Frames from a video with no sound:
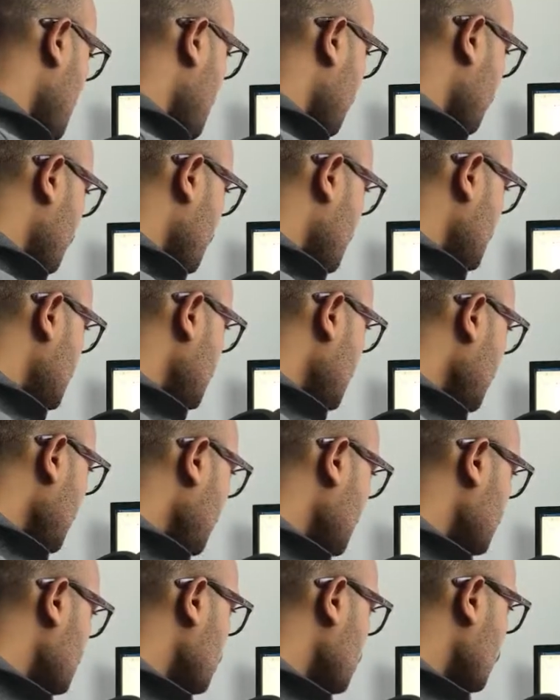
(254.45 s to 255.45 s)
For
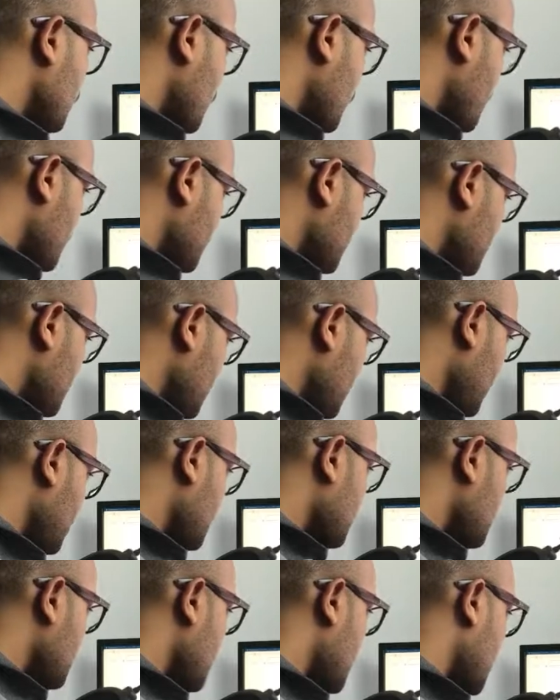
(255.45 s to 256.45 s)
this
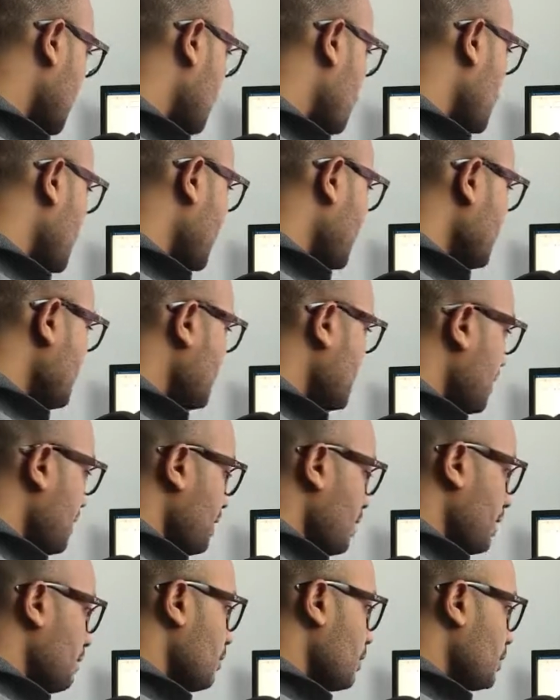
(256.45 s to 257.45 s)
second type, we can say
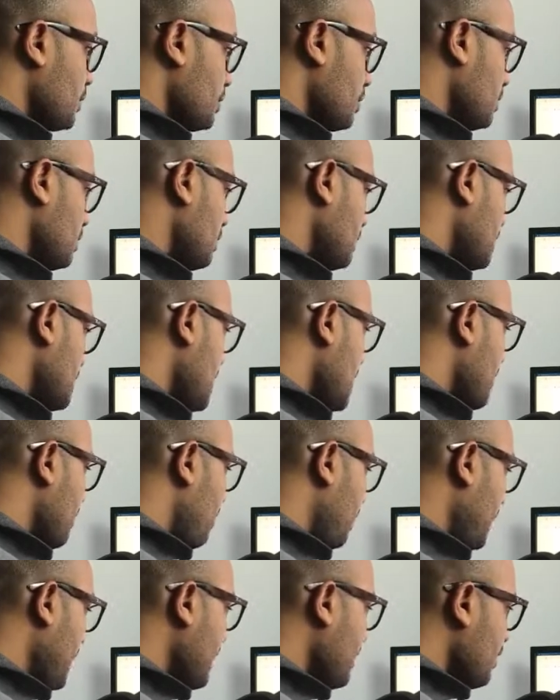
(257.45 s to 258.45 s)
that modules
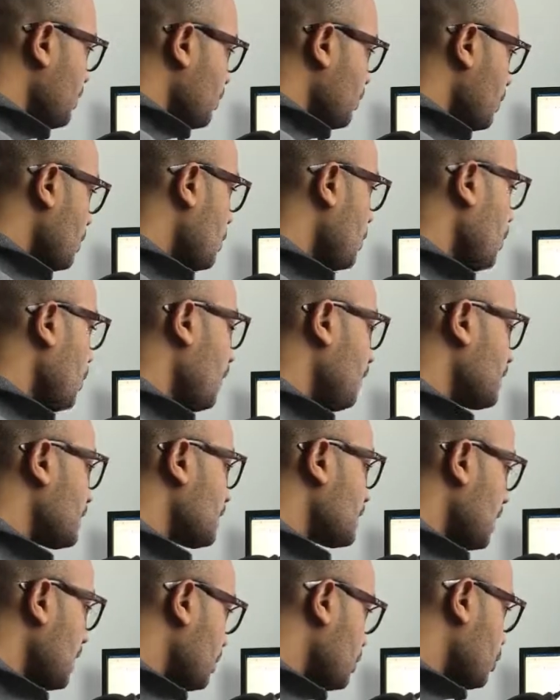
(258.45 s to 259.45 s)
play the role of
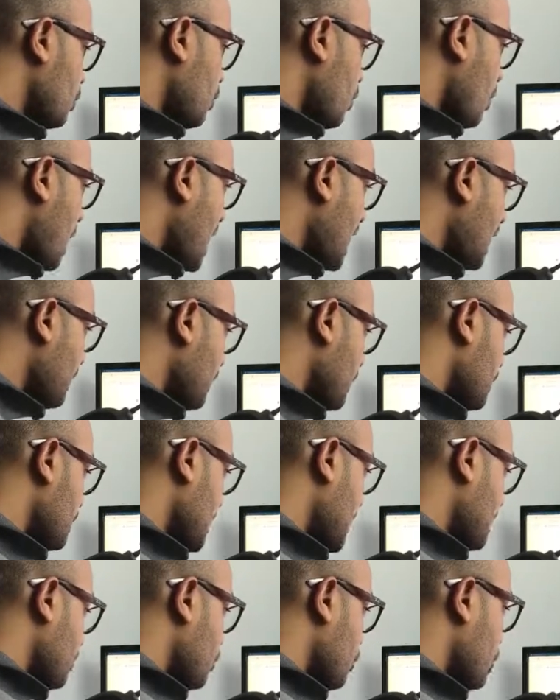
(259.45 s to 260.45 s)
subscribers
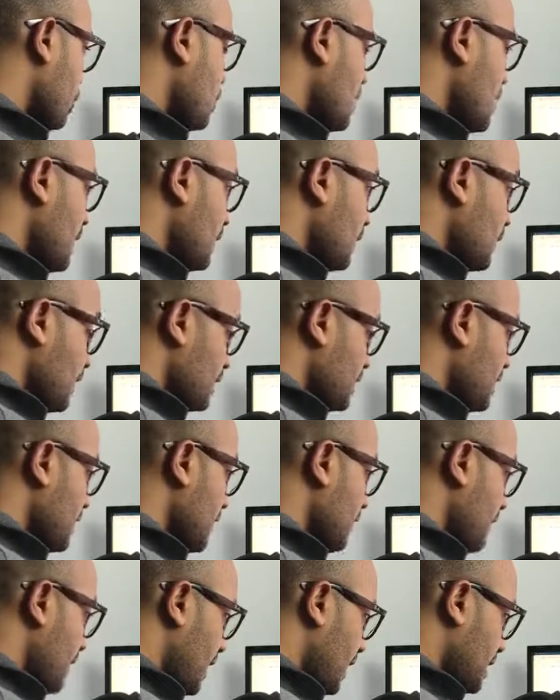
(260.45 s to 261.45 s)
and require that an
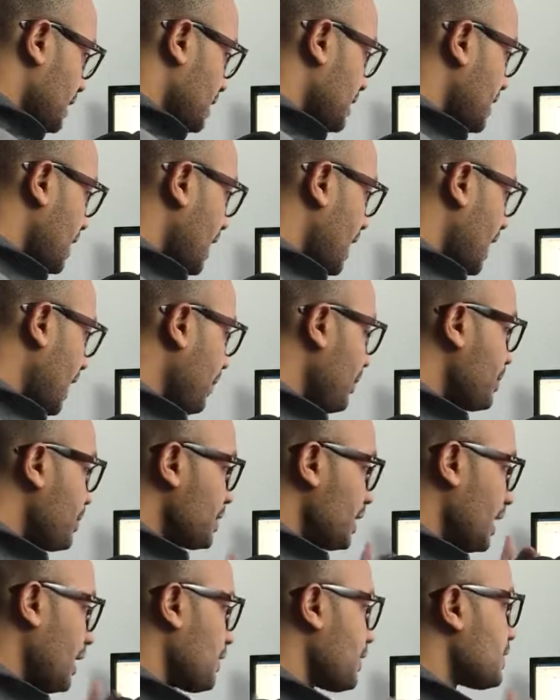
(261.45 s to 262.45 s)
event
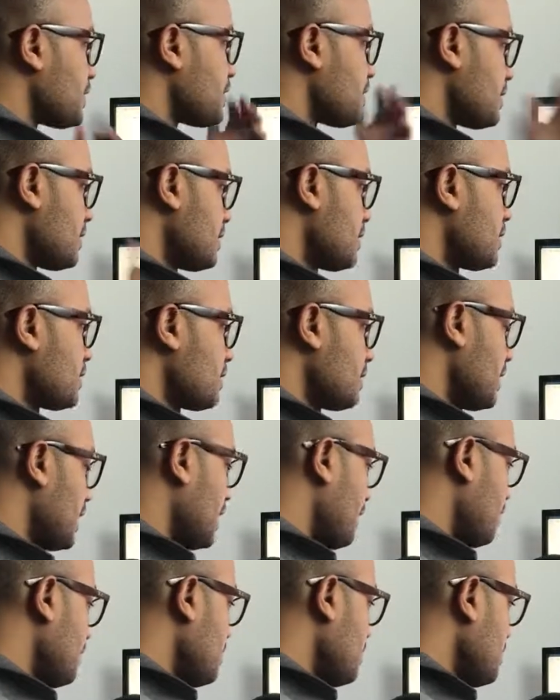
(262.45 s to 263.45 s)
happen at the system
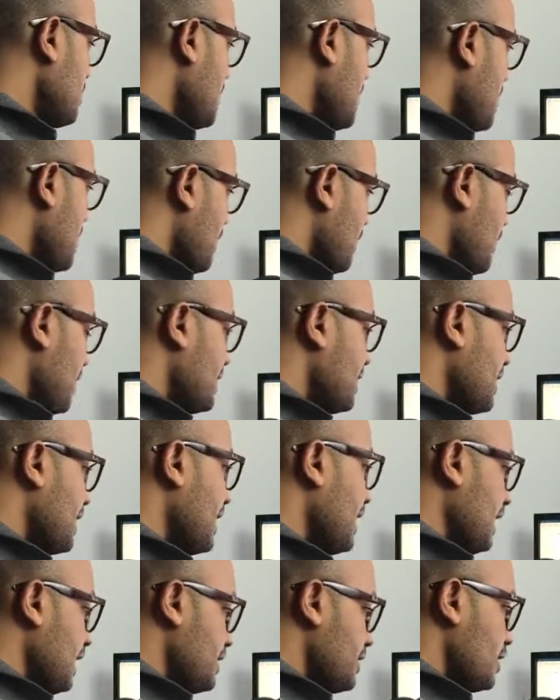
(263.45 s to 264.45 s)
level that they
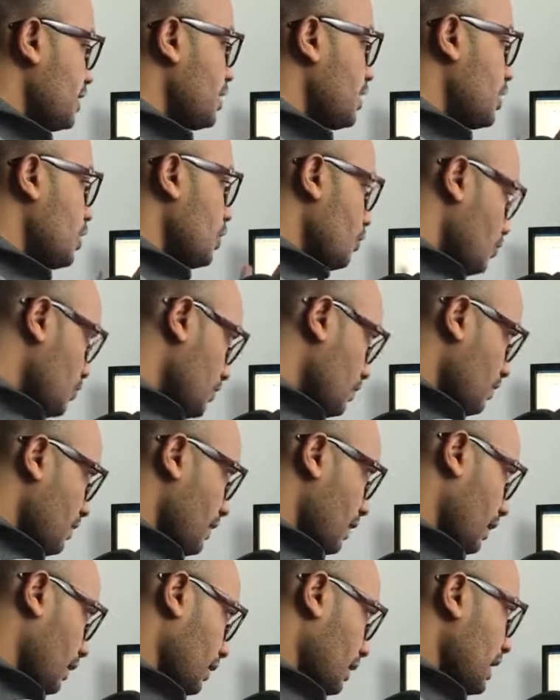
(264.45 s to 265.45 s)
execute
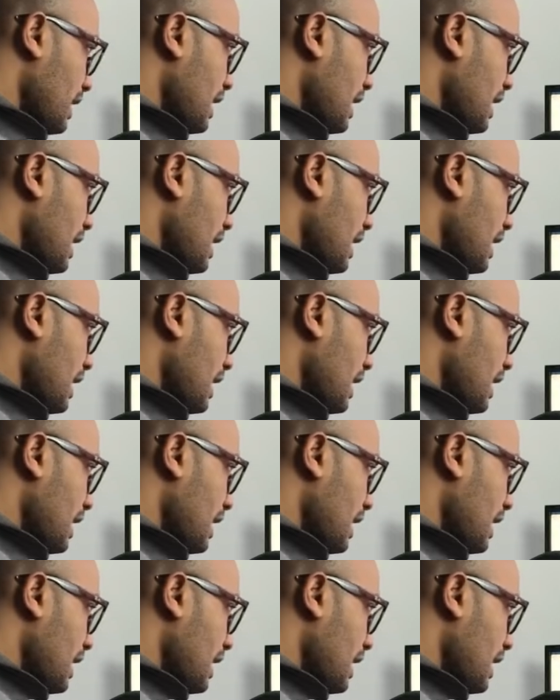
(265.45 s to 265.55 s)
something.